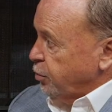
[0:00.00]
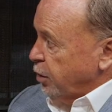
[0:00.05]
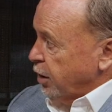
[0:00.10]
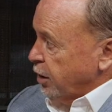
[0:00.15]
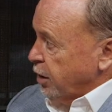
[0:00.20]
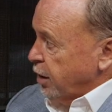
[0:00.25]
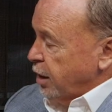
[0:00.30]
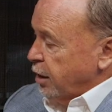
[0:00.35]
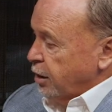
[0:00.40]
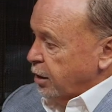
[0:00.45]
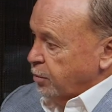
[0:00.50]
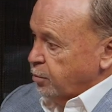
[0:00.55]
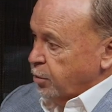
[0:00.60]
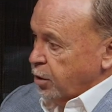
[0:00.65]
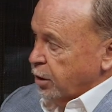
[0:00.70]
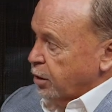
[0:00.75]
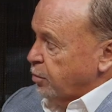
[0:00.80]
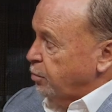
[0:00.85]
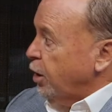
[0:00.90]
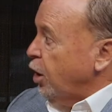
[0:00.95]
by accounting,
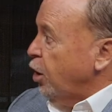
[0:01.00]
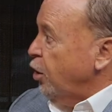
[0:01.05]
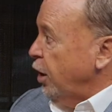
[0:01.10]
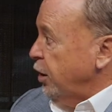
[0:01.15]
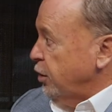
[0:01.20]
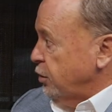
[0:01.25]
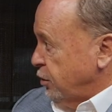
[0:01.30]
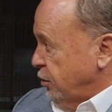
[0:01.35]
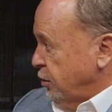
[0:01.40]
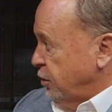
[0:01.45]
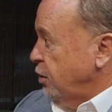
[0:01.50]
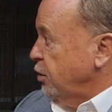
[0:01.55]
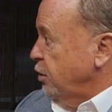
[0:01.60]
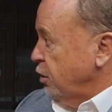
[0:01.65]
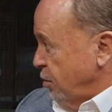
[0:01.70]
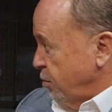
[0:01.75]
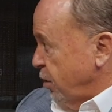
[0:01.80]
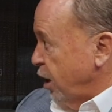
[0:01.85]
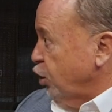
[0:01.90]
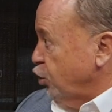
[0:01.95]
by compliance,
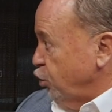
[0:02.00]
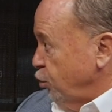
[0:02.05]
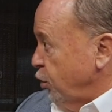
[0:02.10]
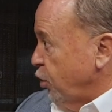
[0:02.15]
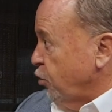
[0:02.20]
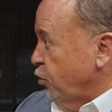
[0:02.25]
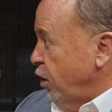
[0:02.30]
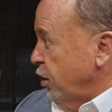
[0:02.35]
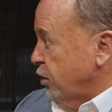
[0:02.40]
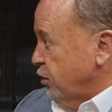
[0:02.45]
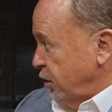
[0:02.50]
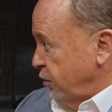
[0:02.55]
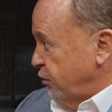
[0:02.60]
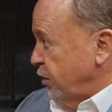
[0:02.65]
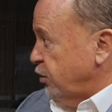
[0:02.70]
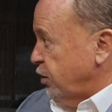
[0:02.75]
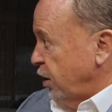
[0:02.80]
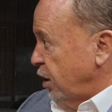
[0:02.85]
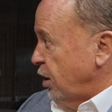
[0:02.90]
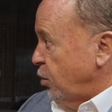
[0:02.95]
to make sure we're right, see if
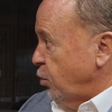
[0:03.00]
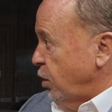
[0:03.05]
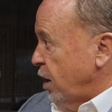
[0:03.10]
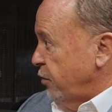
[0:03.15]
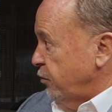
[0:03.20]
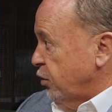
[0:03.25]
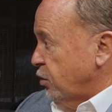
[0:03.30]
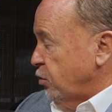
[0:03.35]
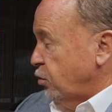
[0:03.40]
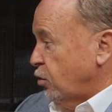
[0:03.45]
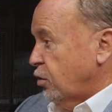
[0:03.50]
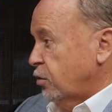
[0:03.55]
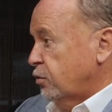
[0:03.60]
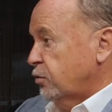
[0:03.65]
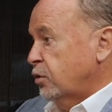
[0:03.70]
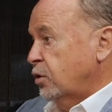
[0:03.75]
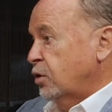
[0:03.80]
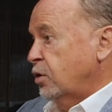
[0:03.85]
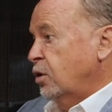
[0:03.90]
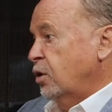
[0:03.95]
there's anything we haven't thought of.
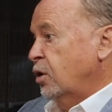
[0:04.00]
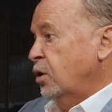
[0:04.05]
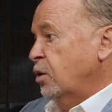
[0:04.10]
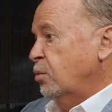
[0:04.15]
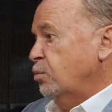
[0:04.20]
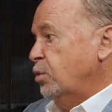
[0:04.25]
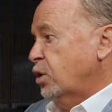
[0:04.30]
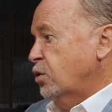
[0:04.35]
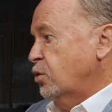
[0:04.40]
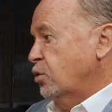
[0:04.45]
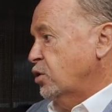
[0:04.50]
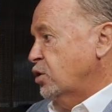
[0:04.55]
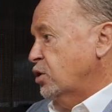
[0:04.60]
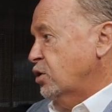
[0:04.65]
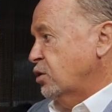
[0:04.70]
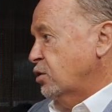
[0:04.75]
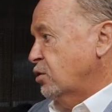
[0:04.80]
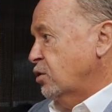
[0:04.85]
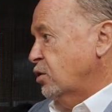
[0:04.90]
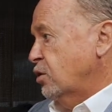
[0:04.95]

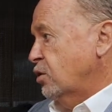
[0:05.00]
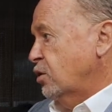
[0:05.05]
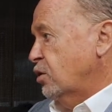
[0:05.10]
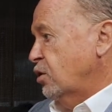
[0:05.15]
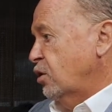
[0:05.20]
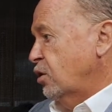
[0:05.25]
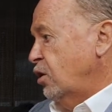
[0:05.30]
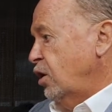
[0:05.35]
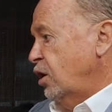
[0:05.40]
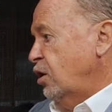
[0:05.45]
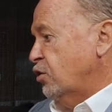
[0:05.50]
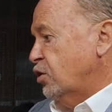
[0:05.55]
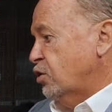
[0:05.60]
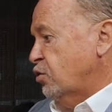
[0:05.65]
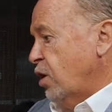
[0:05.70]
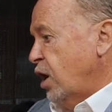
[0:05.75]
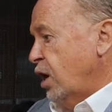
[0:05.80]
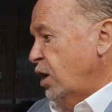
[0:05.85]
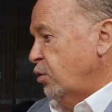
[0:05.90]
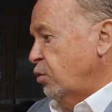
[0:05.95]
Because in
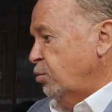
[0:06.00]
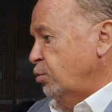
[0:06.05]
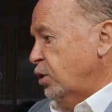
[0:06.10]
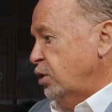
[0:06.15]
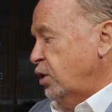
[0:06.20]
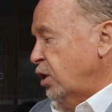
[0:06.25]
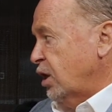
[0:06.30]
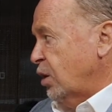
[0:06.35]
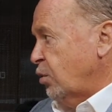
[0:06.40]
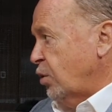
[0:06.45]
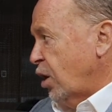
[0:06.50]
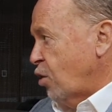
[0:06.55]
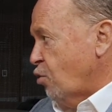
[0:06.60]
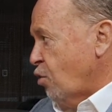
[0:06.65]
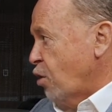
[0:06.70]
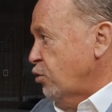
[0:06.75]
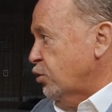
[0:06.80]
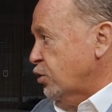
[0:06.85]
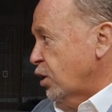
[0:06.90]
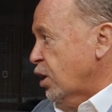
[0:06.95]
Australia in particular, we're
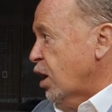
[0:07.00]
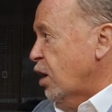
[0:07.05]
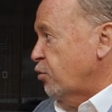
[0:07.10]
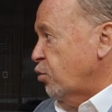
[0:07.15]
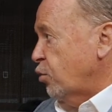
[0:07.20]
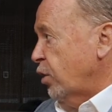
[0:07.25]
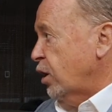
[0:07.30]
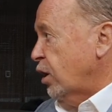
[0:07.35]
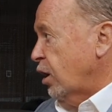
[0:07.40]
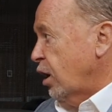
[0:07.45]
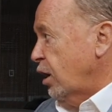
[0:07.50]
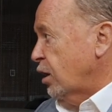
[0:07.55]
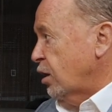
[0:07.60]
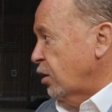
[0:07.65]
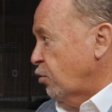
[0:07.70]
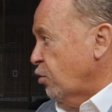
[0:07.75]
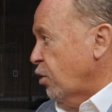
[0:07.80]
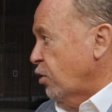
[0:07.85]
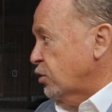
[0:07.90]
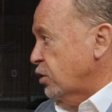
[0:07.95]
grossly over-regulated
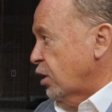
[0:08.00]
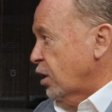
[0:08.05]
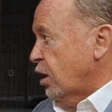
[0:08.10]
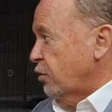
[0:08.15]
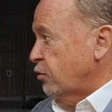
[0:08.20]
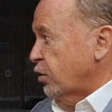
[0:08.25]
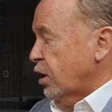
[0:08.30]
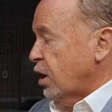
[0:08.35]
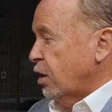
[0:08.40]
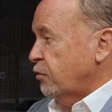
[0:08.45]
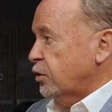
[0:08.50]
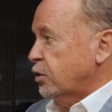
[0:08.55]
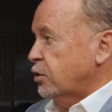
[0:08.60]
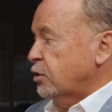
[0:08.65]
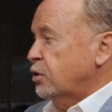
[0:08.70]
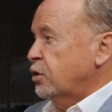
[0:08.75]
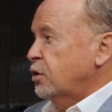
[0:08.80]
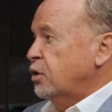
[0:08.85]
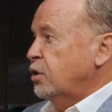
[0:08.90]
and grossly over-governed.